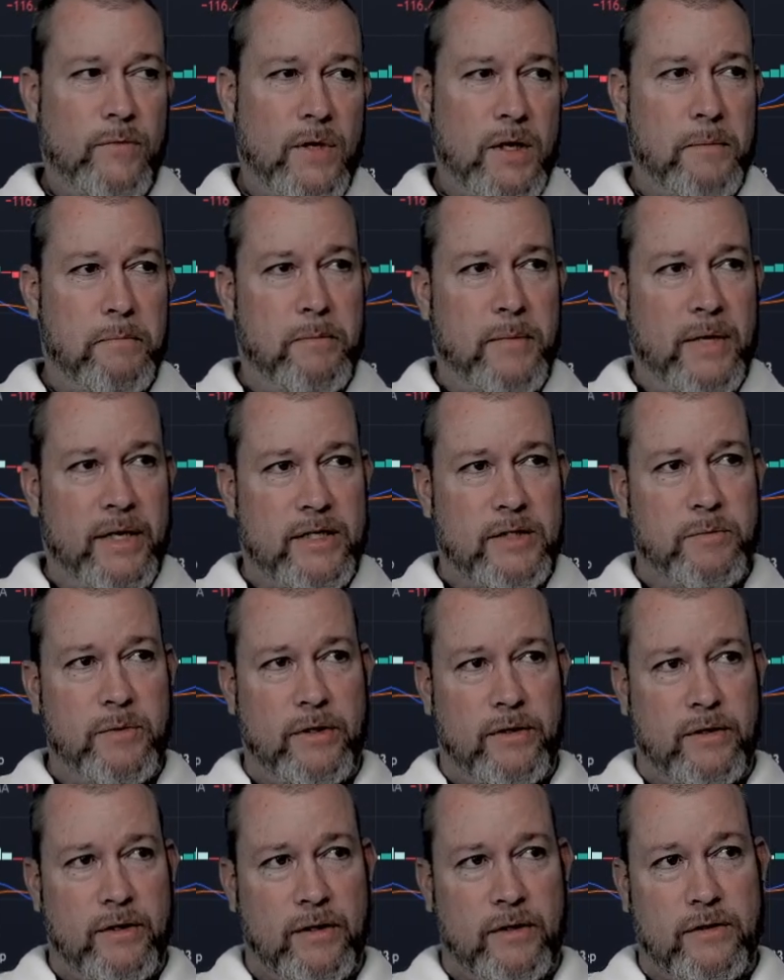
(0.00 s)
makes me
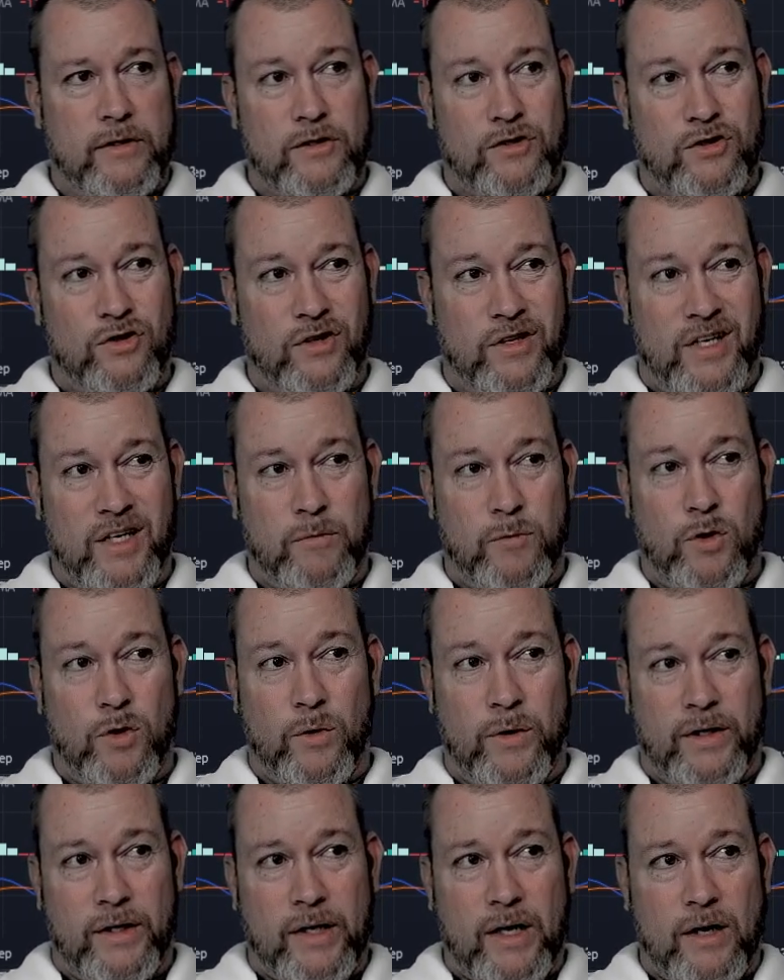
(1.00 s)
think this could keep
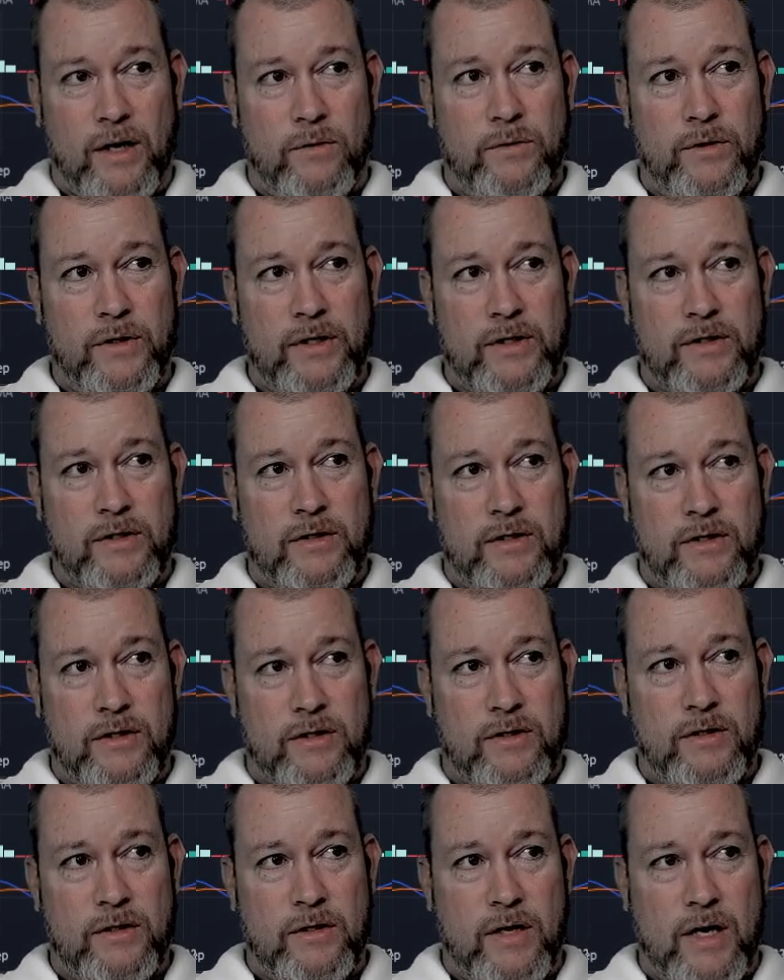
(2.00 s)
going down is
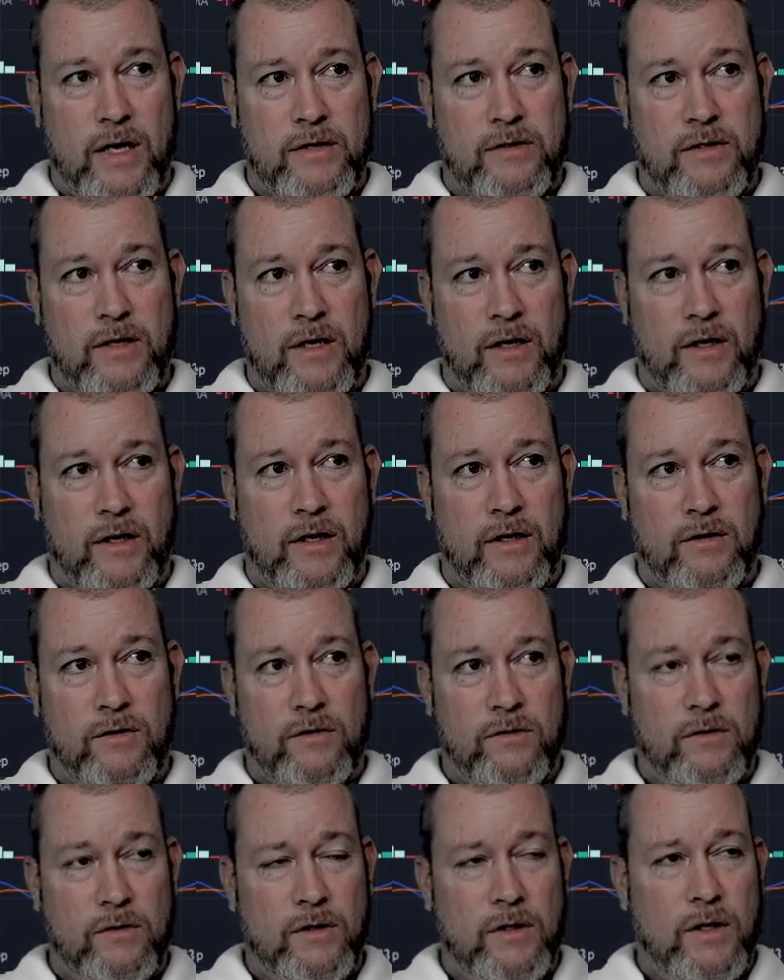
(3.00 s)
this NASDAQ candle.